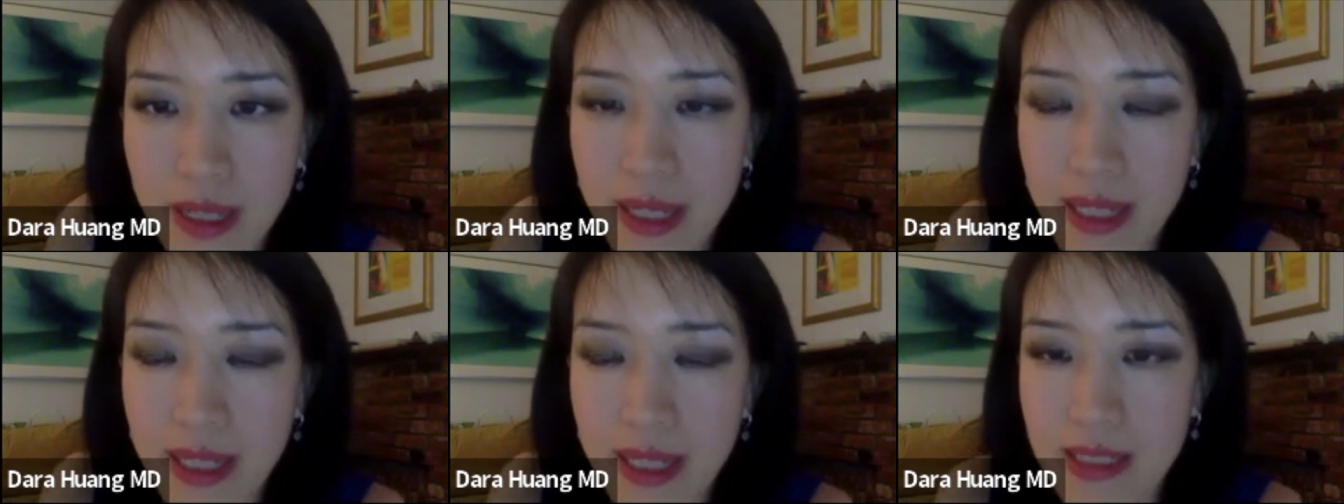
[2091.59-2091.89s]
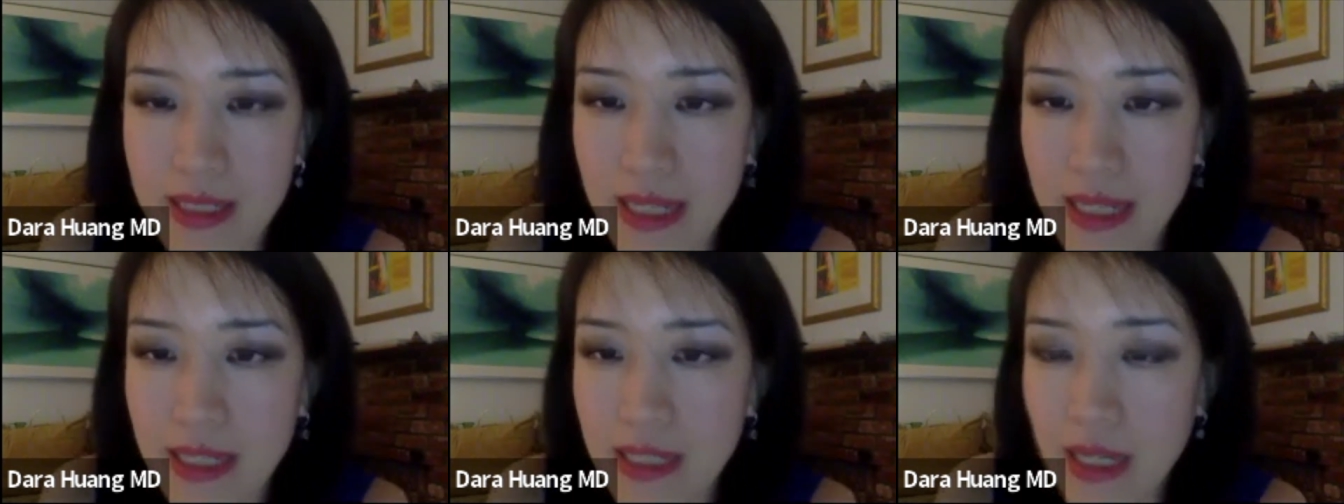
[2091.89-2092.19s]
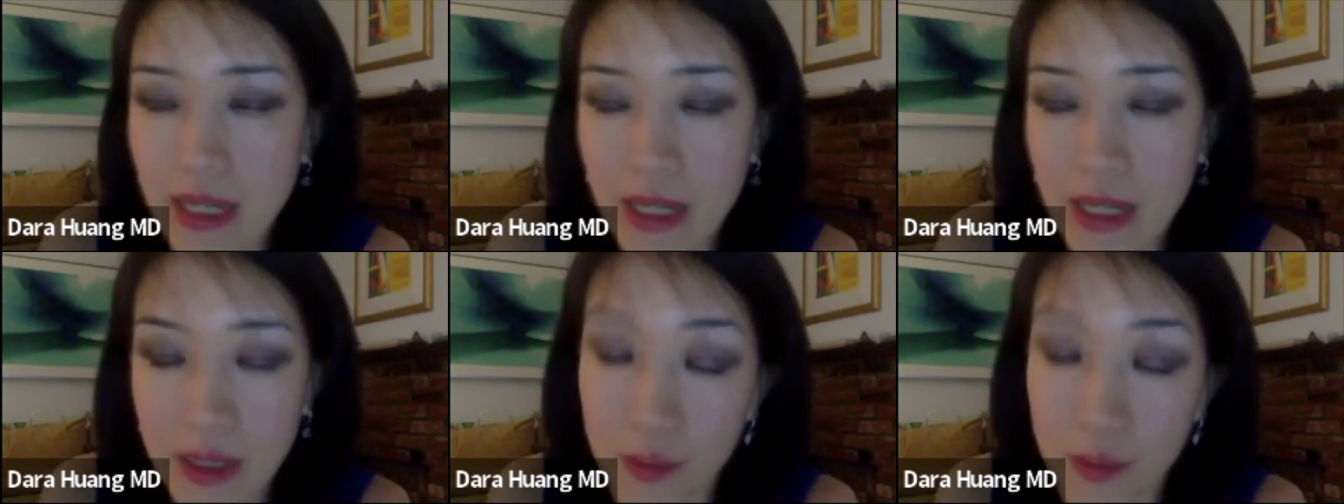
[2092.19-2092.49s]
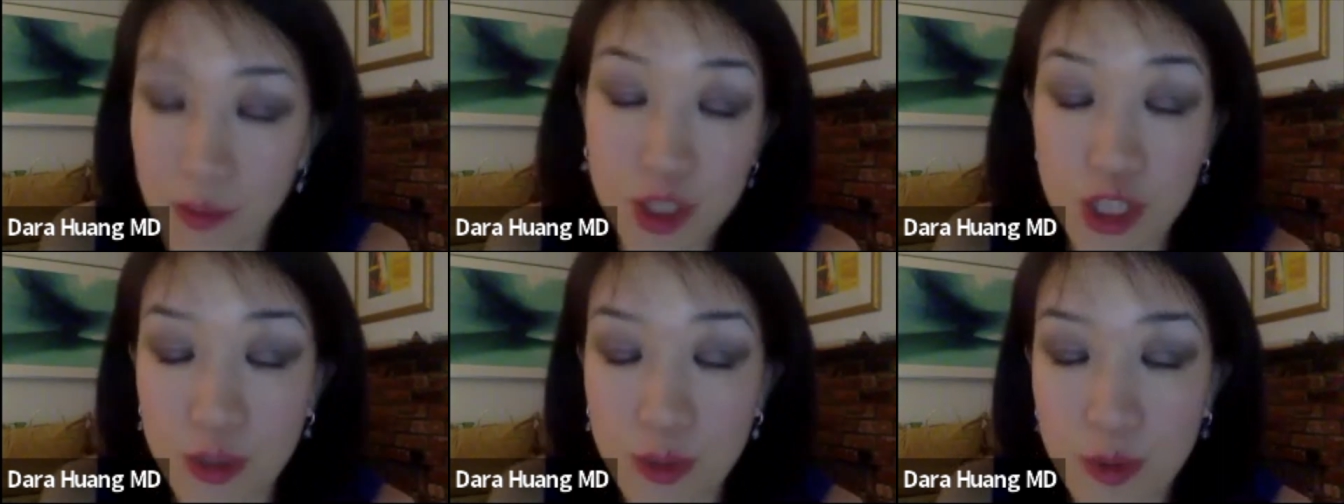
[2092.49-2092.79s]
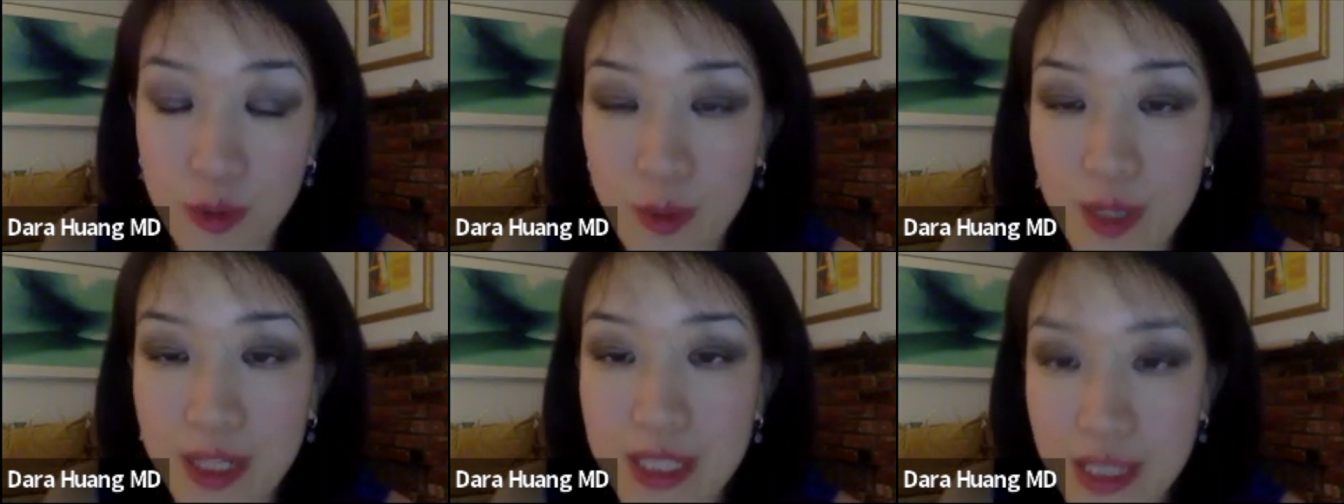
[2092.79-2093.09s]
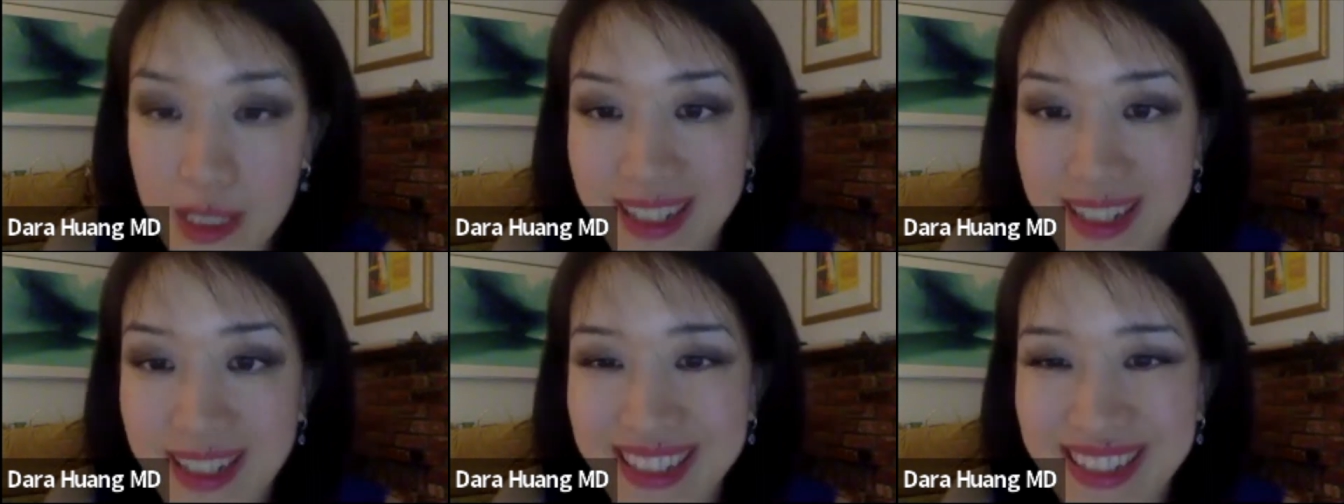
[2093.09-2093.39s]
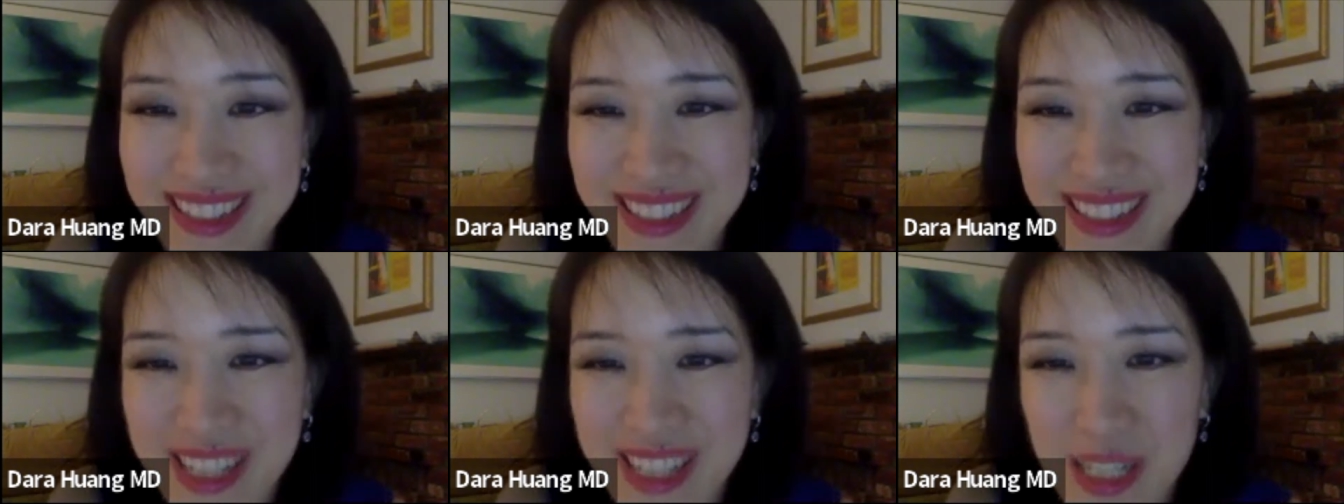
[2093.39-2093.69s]
and, gotcha. and I wish it was
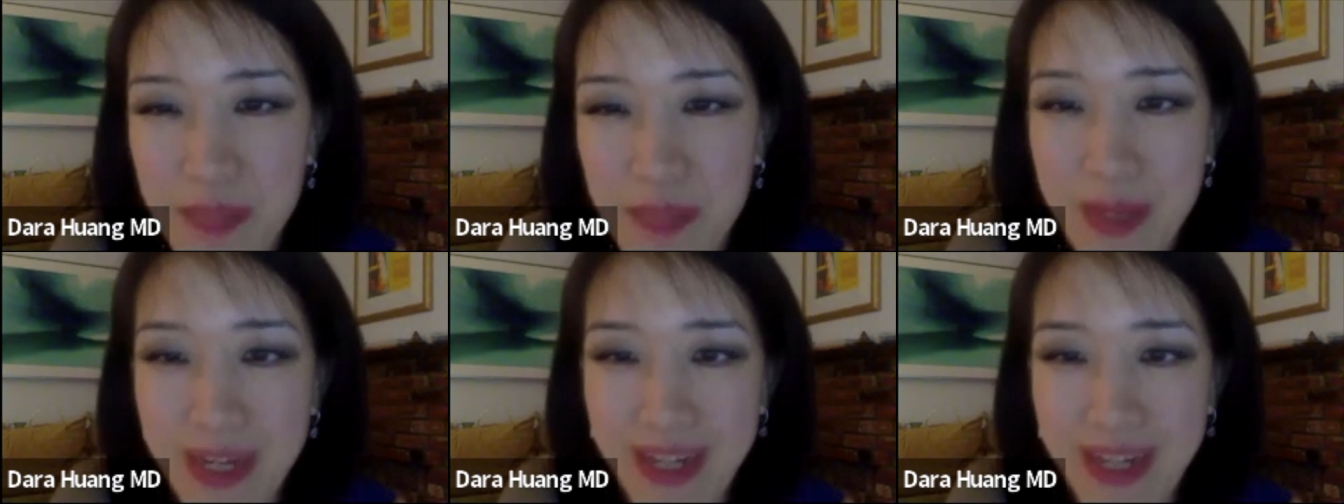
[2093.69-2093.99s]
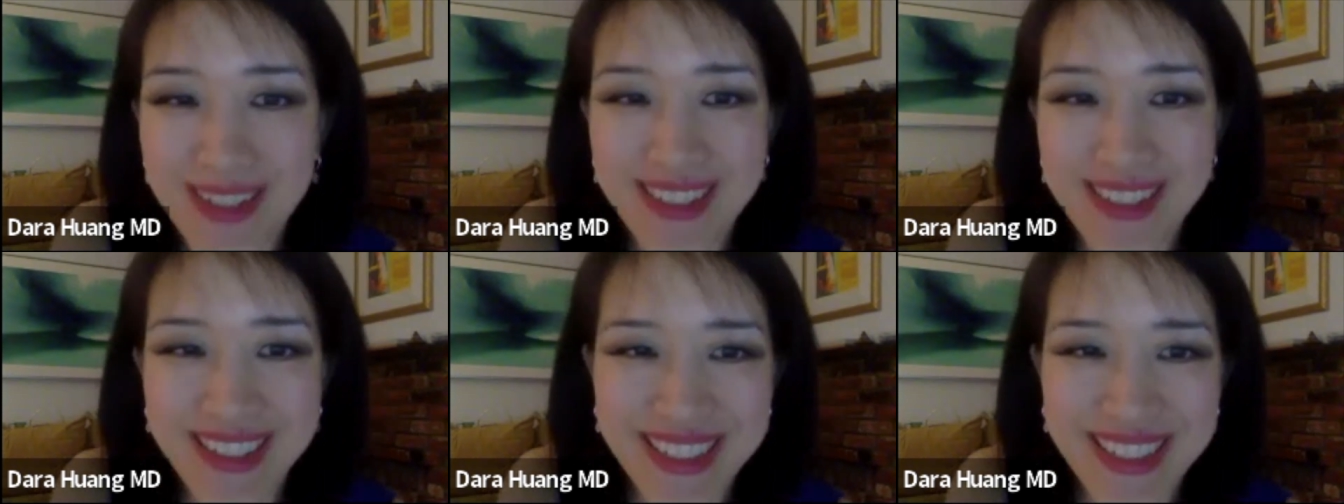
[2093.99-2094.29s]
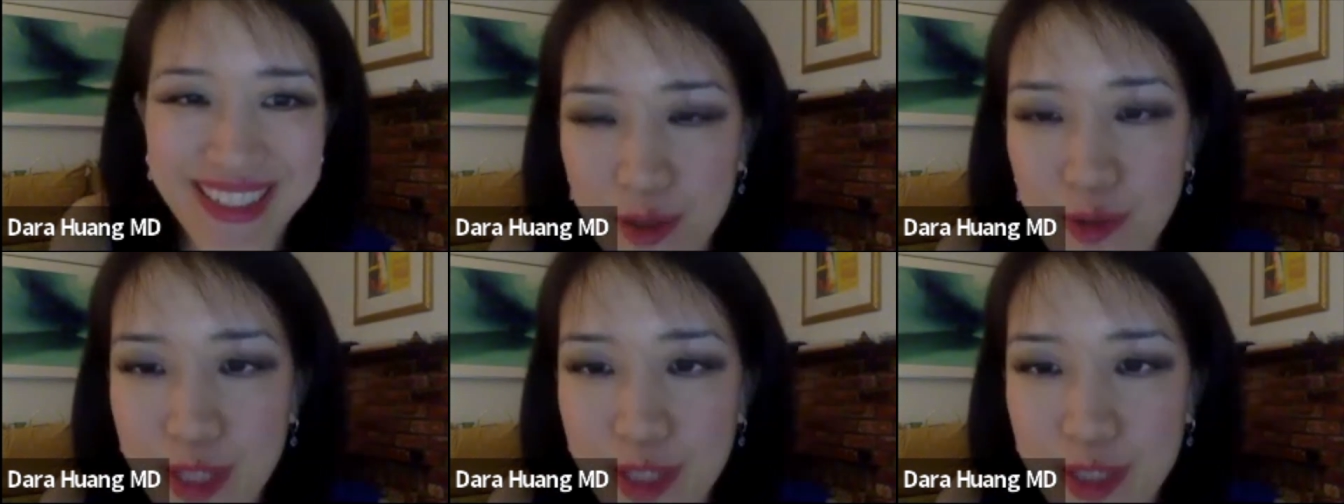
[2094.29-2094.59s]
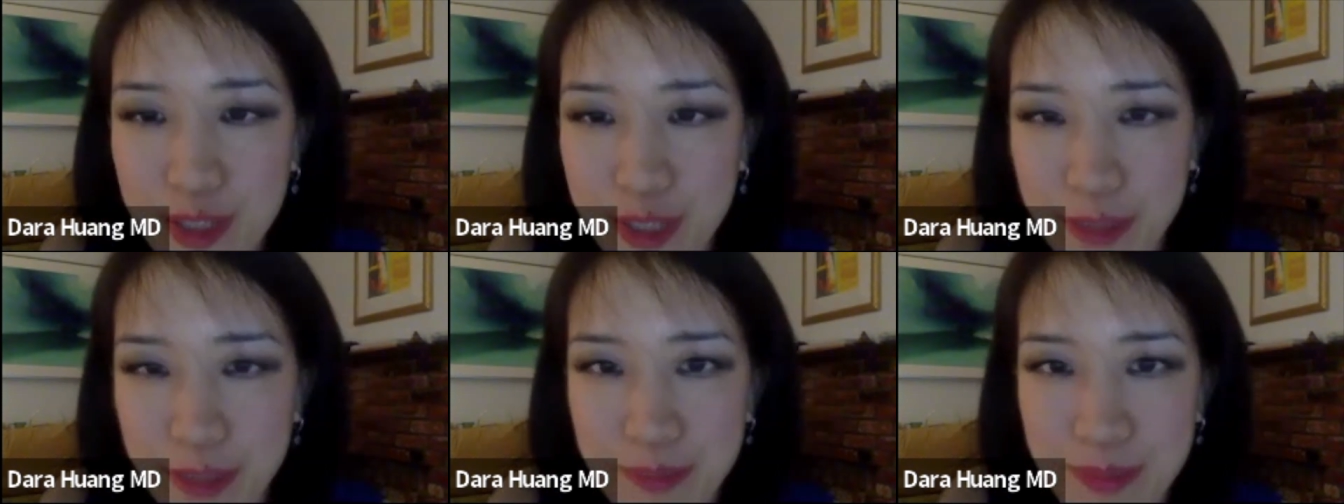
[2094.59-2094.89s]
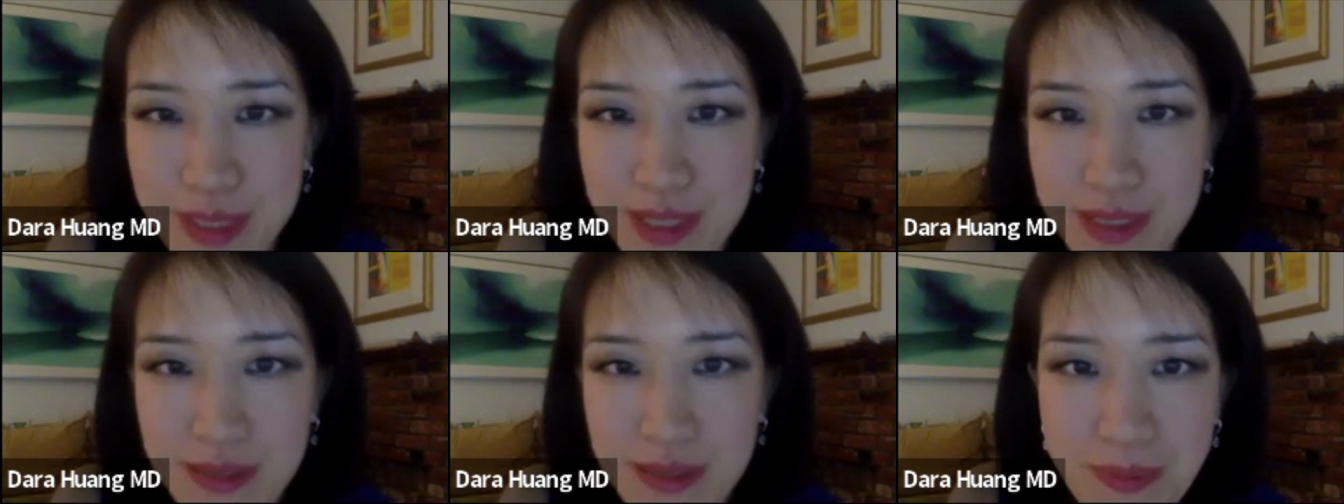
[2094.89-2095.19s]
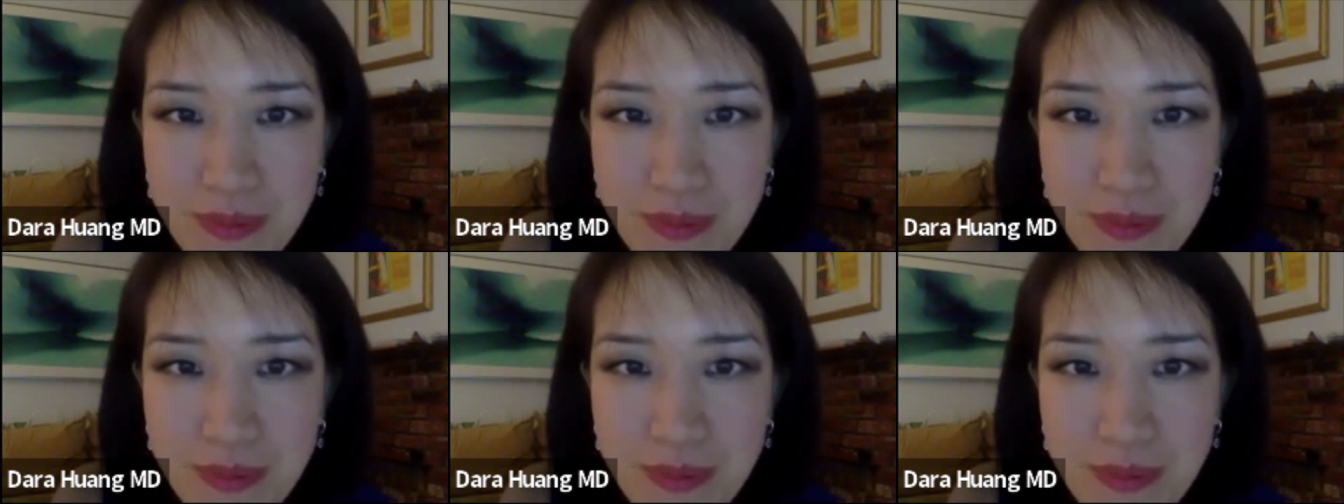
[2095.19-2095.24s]
in the medical curriculums.